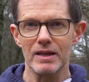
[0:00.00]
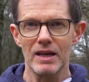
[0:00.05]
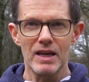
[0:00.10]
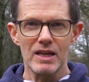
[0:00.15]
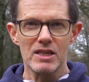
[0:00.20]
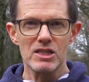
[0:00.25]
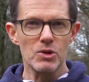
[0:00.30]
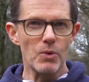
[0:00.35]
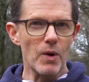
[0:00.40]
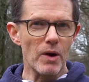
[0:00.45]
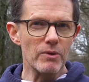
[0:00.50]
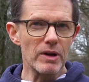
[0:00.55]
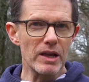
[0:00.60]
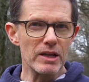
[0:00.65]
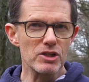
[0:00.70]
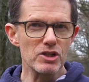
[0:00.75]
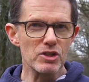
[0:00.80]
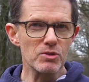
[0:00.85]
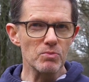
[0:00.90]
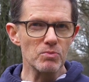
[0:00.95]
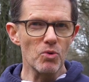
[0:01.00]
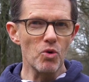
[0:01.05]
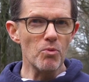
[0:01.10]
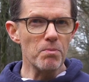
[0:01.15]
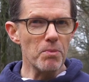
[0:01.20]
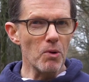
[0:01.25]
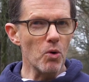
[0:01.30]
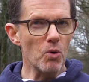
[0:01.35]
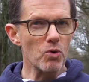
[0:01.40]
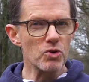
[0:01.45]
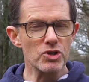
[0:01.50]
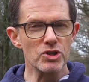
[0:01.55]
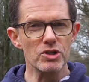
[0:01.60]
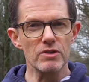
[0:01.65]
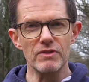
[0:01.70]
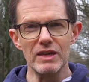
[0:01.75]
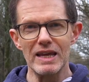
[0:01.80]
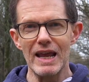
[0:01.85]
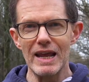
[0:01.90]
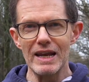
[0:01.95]
So only a small portion
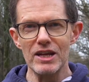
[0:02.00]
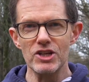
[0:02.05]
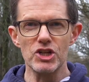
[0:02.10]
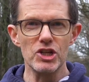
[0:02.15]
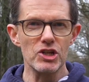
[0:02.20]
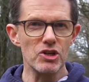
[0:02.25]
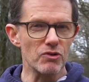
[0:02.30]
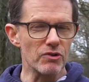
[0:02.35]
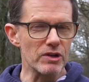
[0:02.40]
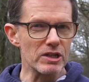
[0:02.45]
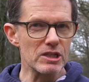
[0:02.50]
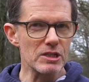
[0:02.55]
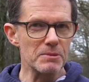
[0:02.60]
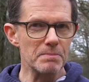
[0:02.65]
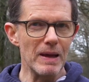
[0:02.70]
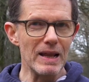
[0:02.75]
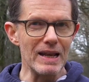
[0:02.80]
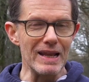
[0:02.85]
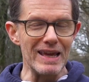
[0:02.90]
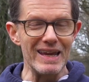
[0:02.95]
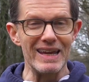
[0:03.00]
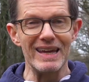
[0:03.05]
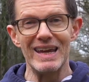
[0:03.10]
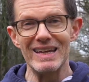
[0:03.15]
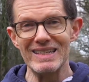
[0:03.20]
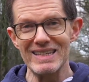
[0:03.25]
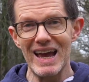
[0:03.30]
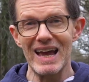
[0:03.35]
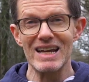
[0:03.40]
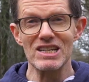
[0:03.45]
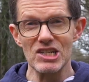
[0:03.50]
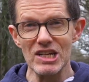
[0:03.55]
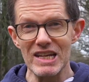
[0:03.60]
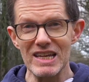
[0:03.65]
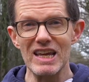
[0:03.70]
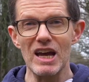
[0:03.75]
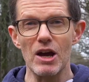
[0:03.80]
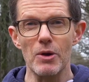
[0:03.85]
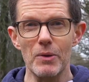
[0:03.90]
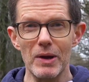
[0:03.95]
of the energy you're expelling is actually
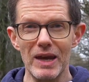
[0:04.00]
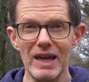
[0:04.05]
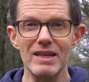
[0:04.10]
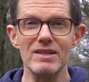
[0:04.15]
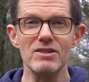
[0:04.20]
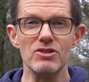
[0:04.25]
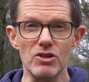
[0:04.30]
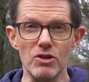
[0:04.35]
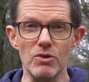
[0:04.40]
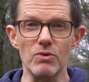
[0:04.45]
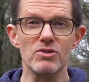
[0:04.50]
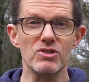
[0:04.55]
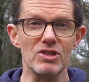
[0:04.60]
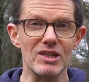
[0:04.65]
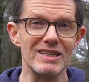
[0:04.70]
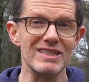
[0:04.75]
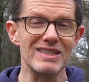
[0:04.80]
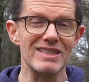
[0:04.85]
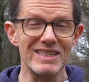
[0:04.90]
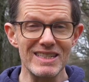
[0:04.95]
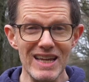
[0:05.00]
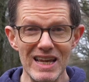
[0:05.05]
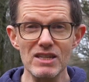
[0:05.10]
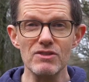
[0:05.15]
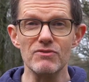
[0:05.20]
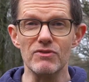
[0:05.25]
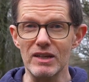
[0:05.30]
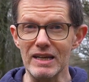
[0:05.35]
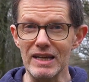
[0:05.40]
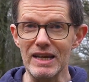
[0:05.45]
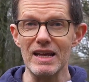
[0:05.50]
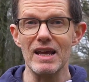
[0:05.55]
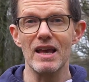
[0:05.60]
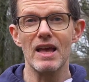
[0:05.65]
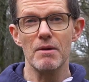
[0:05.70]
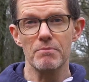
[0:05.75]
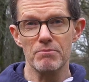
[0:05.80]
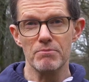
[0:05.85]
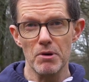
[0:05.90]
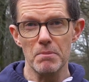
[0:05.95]
going into successfully
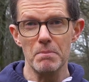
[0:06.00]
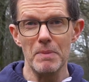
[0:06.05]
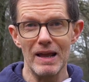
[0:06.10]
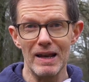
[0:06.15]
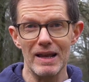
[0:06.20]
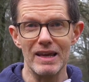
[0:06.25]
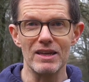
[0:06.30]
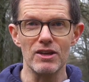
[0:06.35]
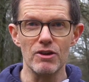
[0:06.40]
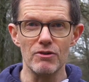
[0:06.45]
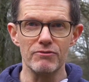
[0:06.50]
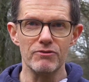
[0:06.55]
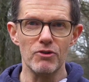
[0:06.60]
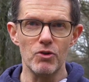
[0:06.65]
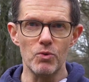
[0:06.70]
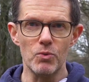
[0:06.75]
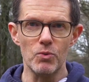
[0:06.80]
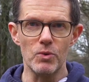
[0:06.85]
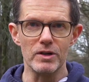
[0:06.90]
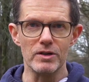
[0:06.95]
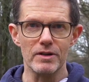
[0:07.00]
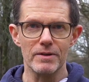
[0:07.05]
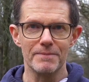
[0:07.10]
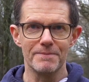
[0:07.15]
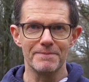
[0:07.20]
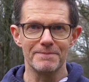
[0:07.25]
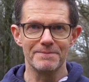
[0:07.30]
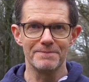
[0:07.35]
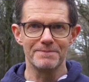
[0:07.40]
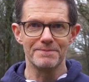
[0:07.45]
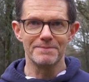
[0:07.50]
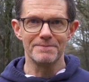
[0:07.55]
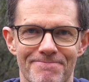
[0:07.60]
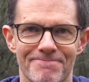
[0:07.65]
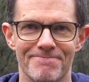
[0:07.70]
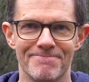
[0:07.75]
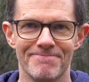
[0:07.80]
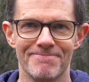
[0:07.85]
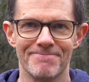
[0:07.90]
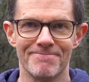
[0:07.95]
propelling you forward.
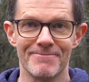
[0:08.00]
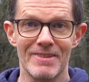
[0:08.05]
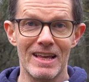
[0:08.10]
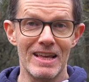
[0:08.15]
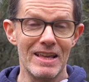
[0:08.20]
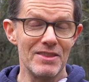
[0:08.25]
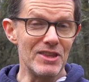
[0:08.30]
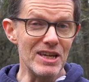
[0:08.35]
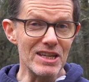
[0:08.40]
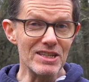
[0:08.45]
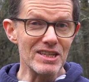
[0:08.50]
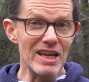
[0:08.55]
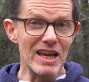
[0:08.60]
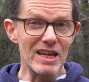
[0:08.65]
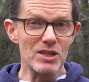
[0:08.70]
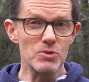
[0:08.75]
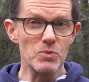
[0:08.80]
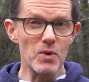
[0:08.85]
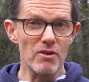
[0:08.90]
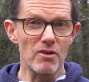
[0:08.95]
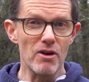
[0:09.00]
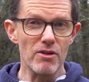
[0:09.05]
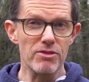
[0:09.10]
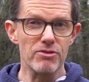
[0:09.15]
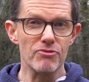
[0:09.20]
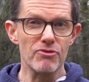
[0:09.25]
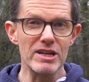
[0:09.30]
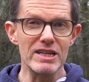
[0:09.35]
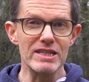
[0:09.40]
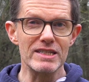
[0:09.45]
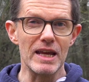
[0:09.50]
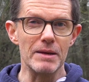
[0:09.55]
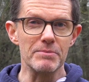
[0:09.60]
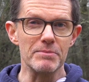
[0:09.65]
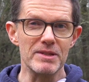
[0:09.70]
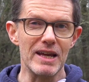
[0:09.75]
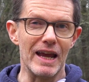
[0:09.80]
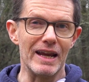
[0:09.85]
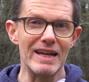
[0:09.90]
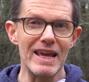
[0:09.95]
This is where our three-step
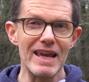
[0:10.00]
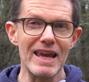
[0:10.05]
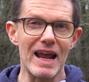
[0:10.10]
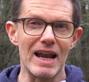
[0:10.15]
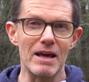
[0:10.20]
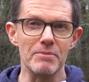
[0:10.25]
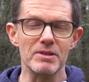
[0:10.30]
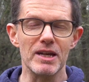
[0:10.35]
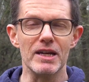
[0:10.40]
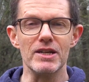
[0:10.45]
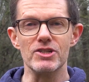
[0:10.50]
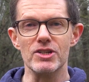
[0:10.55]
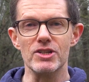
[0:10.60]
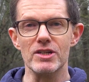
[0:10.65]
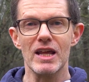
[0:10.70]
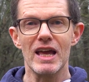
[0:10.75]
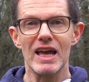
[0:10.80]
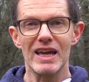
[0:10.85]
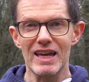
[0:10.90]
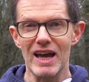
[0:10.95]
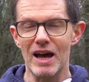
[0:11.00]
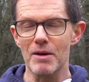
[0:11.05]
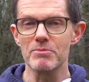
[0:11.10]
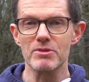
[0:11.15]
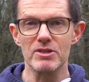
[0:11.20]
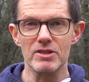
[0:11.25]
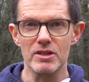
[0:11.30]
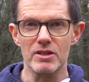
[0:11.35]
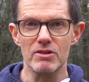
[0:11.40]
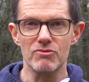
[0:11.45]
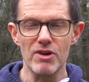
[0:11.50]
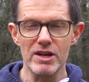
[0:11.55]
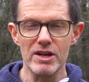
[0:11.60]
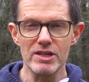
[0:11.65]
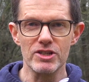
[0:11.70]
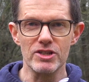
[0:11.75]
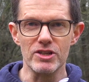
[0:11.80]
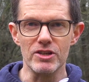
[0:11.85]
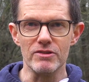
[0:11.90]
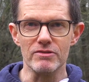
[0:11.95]
technique adaptation comes to the
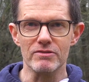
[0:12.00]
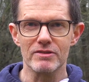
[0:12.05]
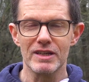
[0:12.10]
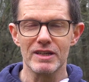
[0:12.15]
rescue,